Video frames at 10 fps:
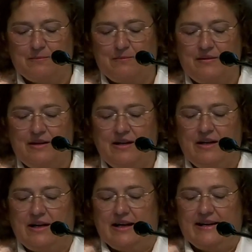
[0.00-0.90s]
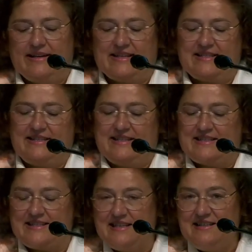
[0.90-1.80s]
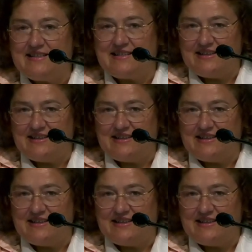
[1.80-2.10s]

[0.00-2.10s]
the human being, male and female,